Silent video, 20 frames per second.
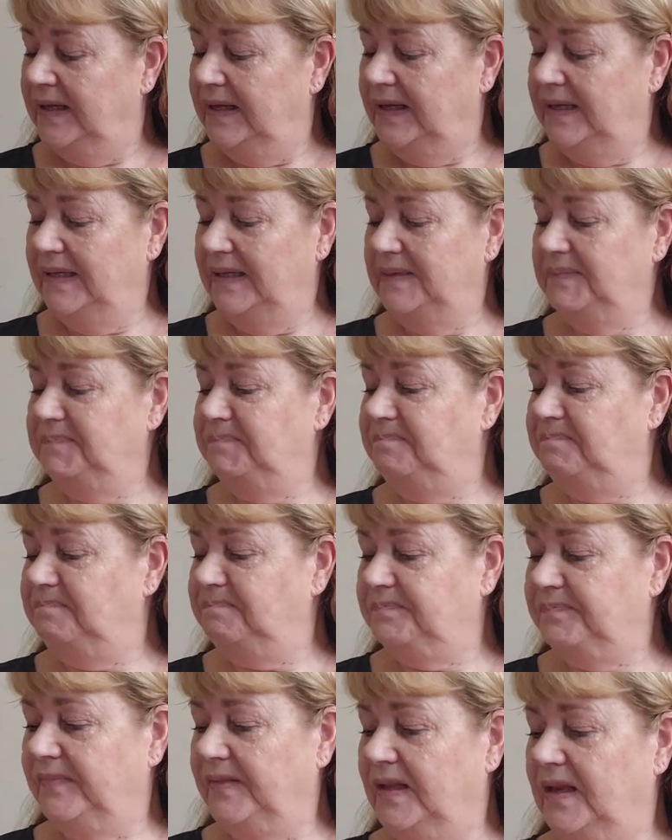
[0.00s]

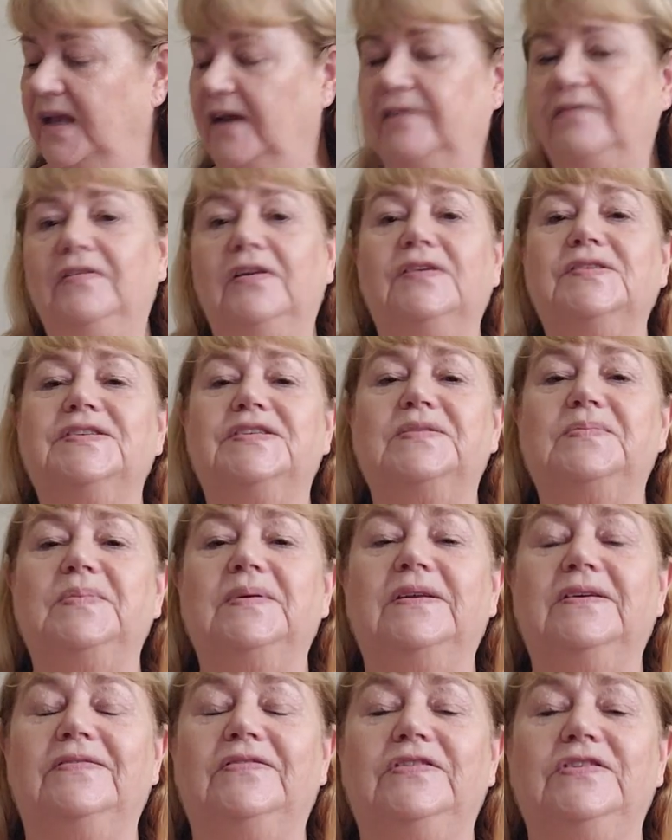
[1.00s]
I've lost a bit
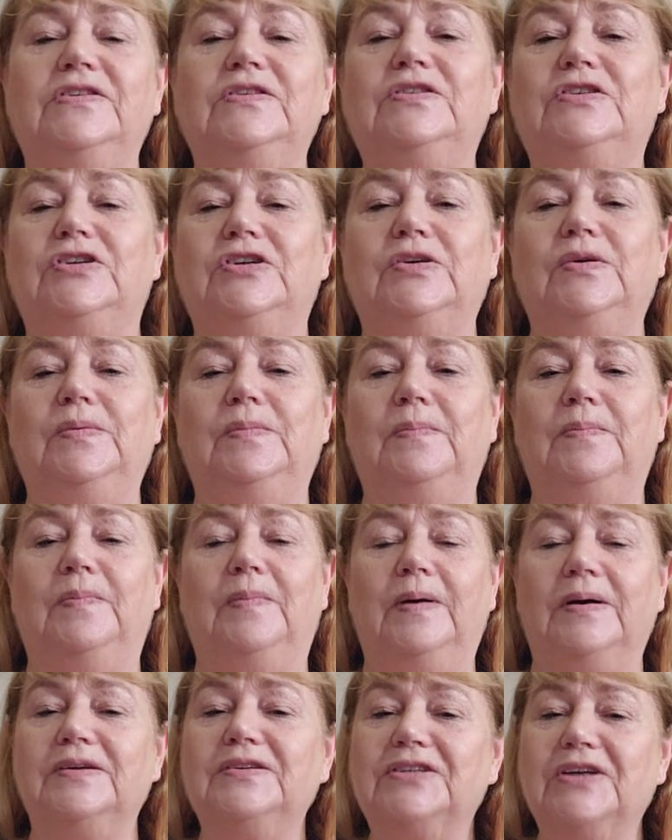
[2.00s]
of YouTube
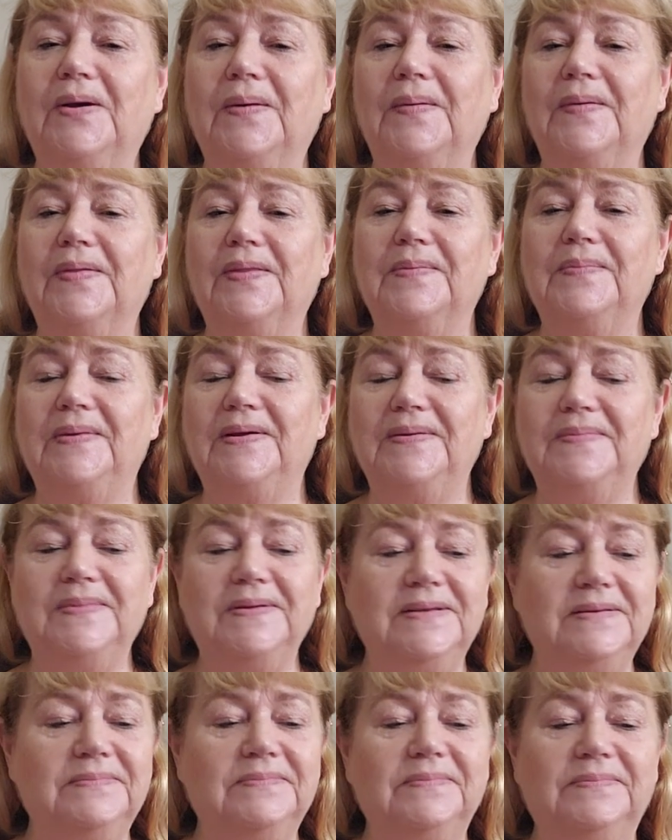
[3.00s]
mojo at the
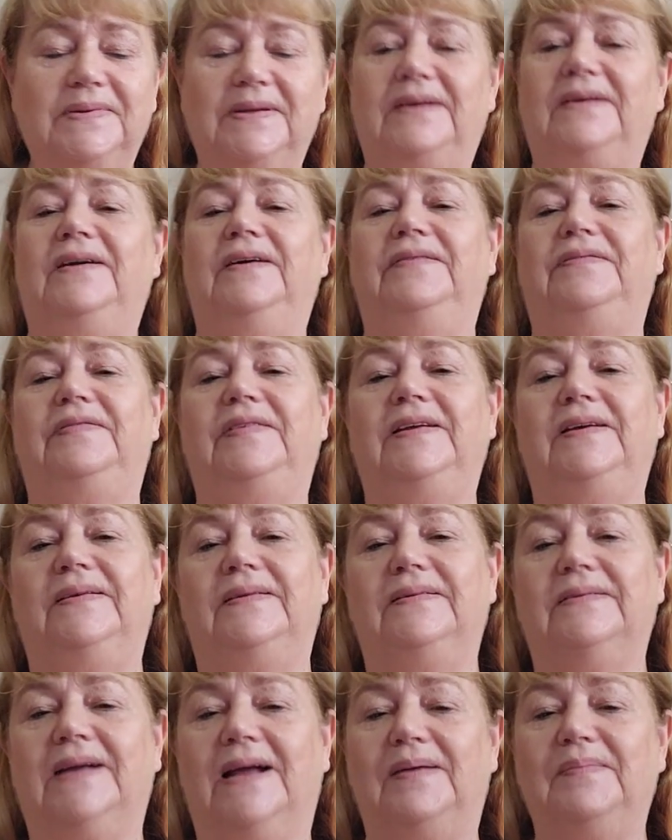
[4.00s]
moment, but hopefully
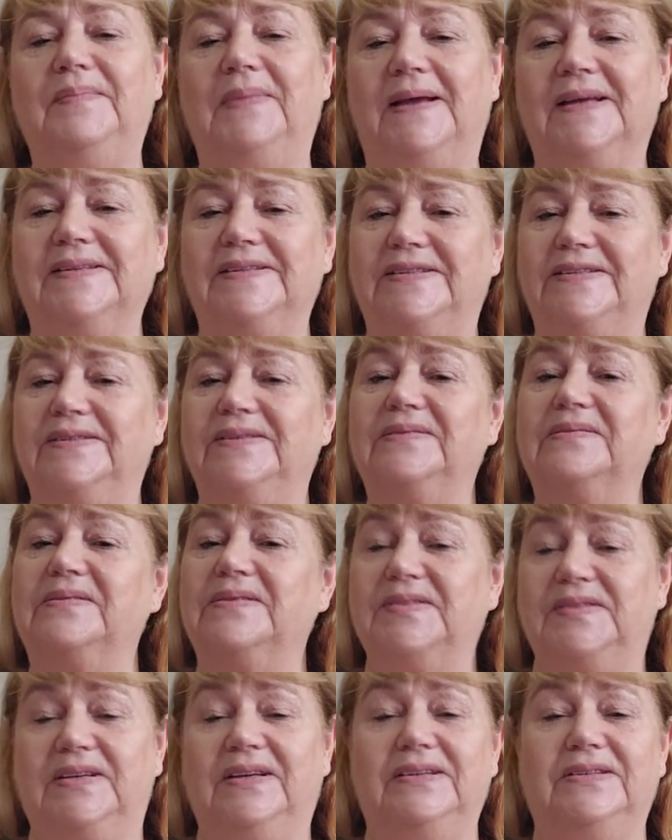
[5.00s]
it'll come back soon
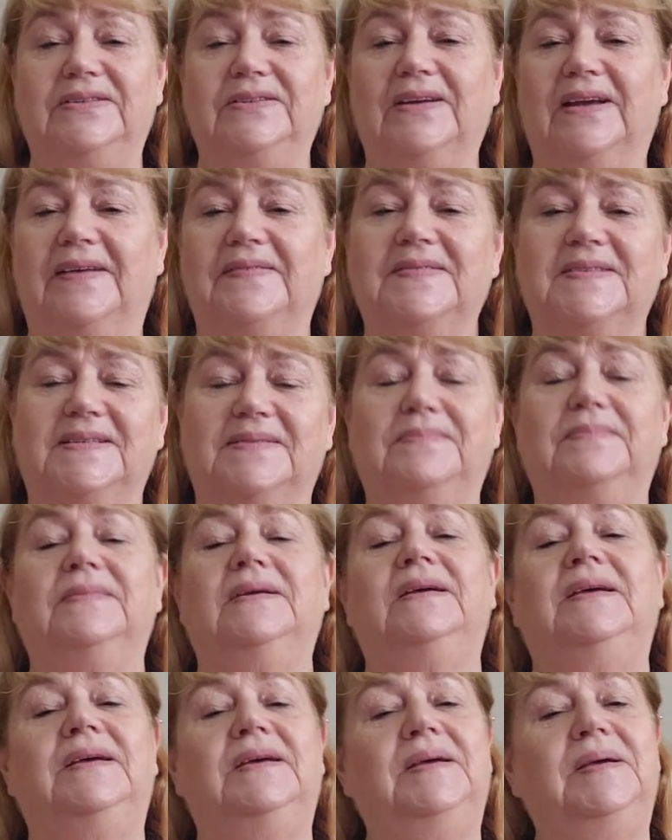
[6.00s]
because I do have some
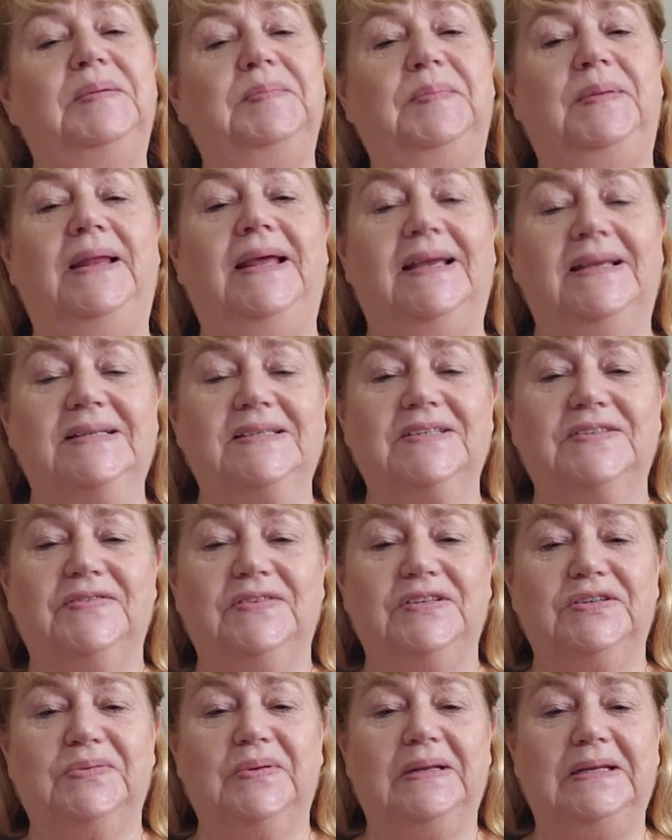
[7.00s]
plans for
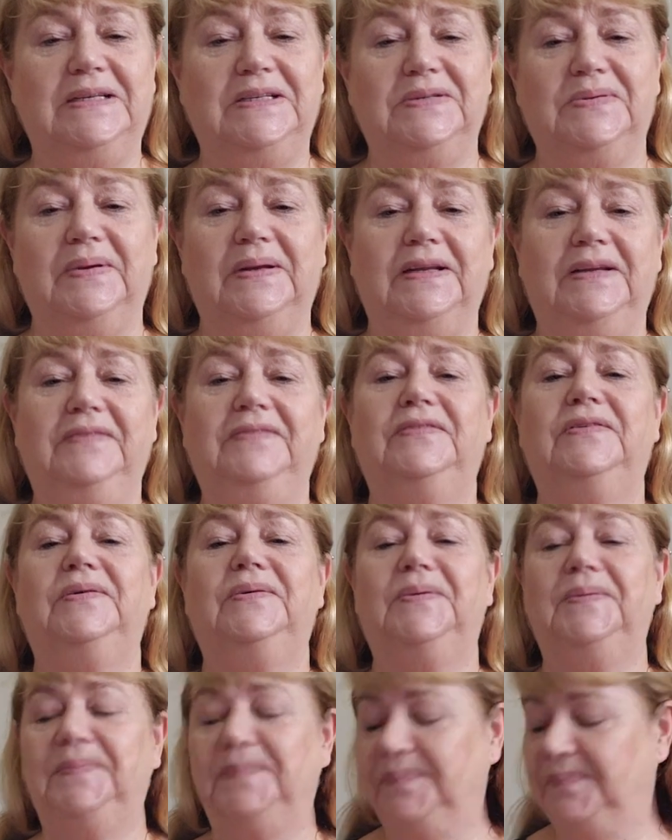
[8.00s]

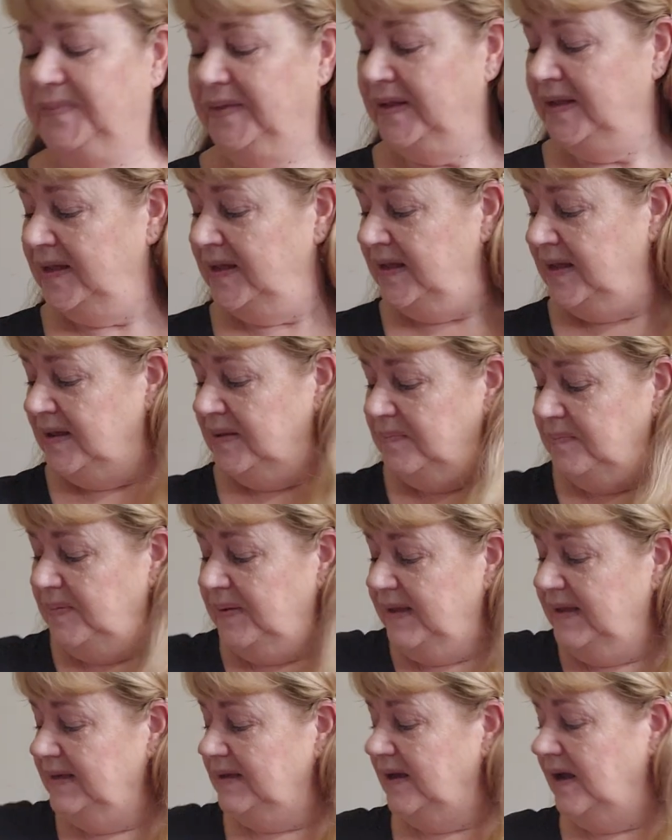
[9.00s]
2024.
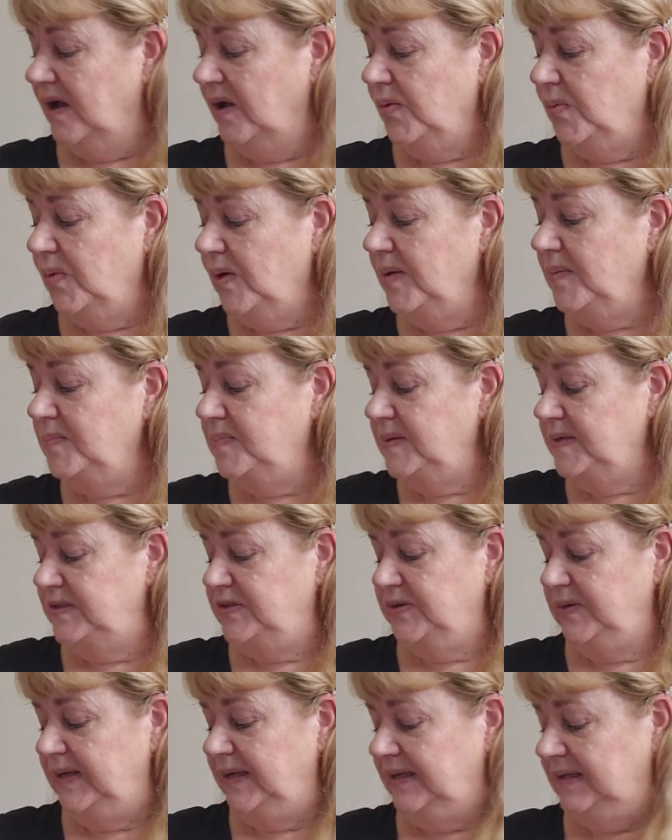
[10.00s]
But I won't be
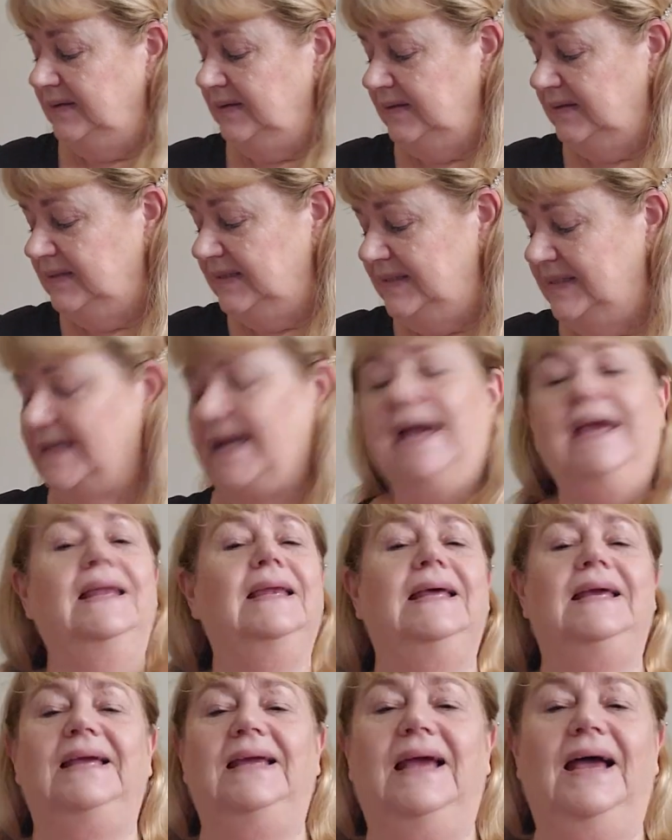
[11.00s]
doing
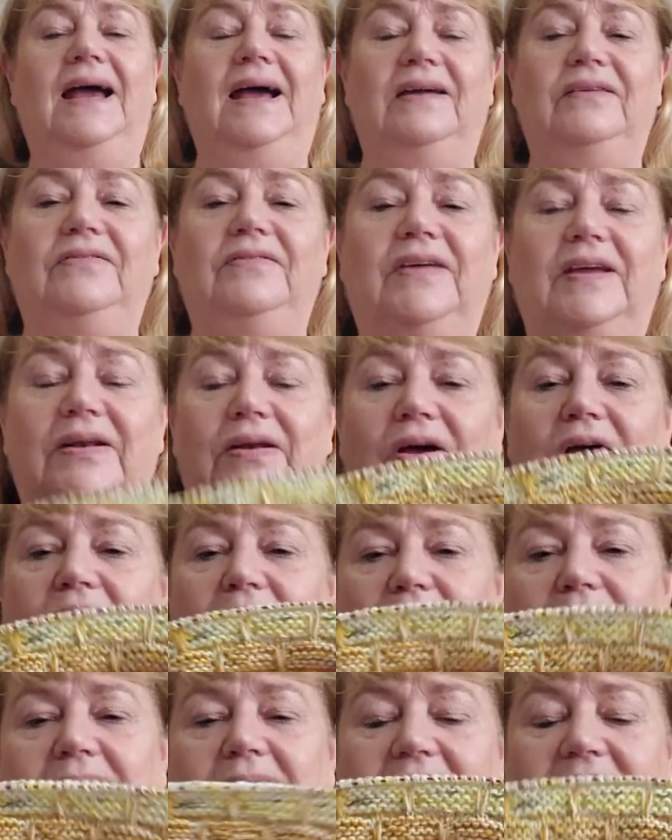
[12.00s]
daily advent
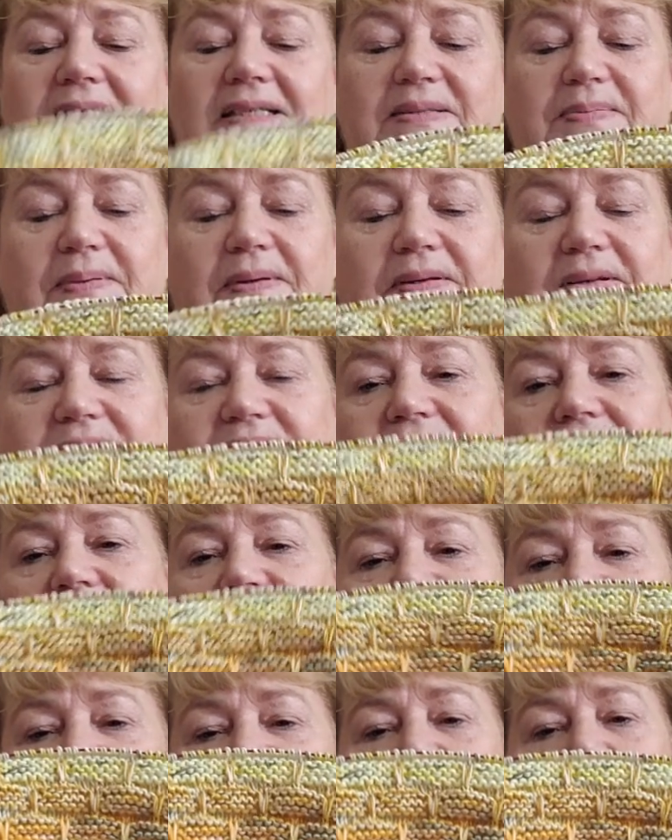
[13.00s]
openings because there are
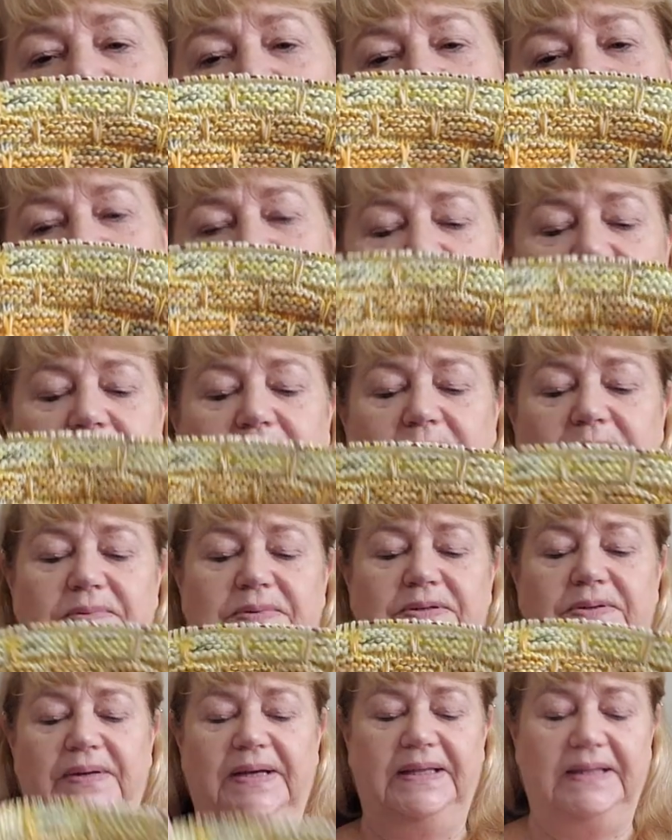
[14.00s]
so many people
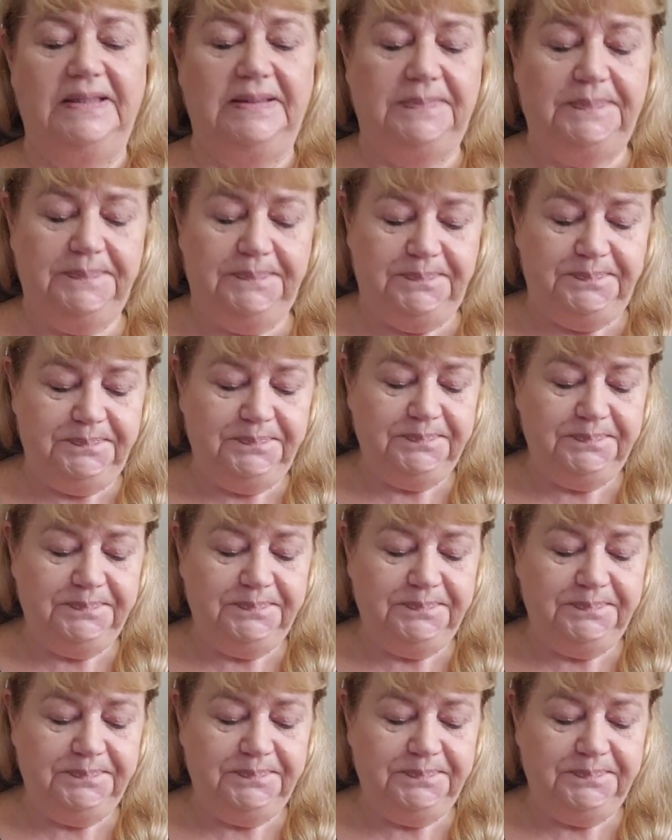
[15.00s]
doing them.